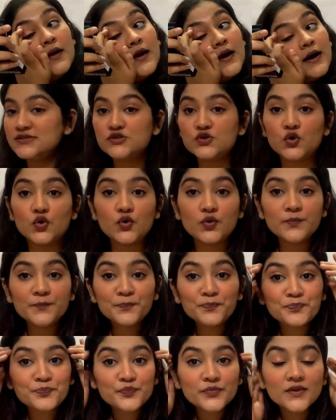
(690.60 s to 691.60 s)
so
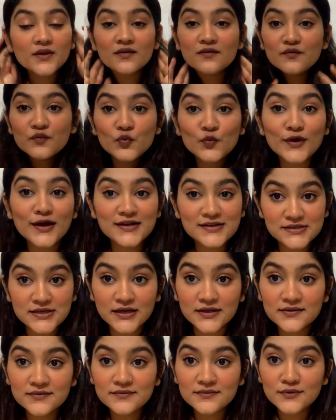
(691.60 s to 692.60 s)
we are
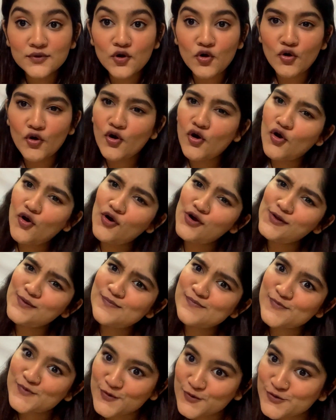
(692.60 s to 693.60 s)
done
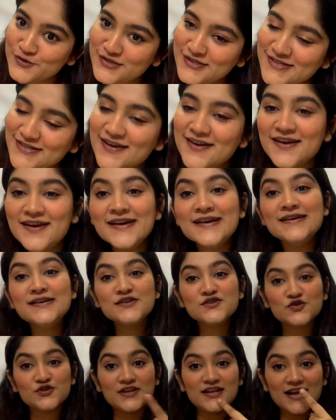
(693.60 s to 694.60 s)
almost.
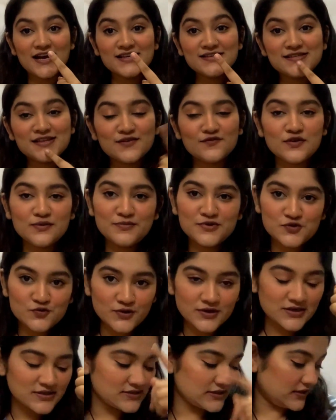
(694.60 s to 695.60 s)
So the last thing we'll be
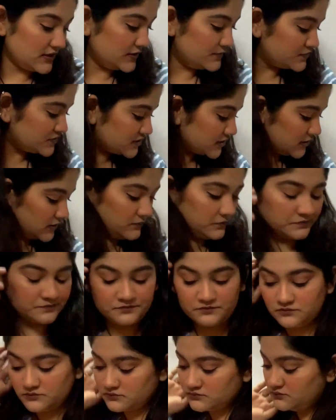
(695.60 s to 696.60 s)
doing is our lipstick.
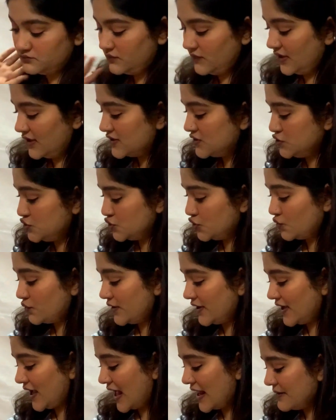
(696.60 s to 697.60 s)
So
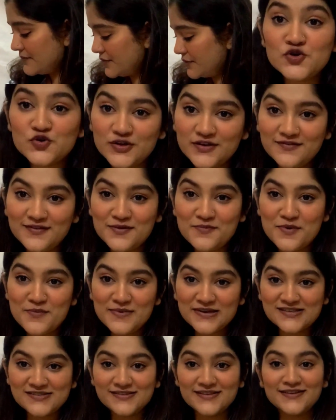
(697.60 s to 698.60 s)
today we'll be
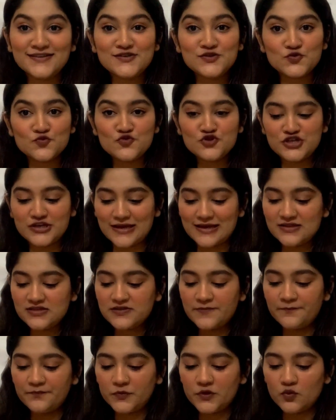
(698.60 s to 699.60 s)
mixing two
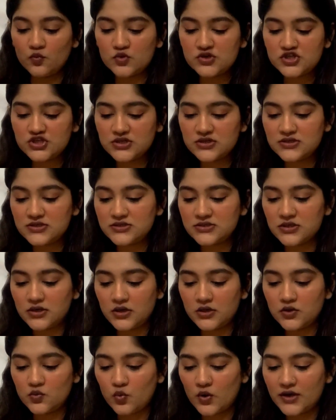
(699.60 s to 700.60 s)
shades, which is
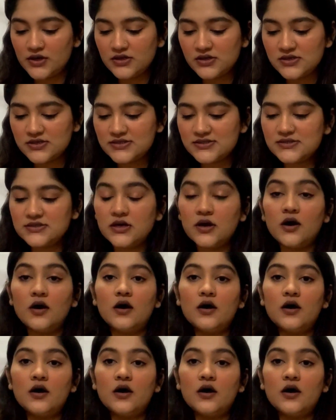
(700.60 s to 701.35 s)
the one is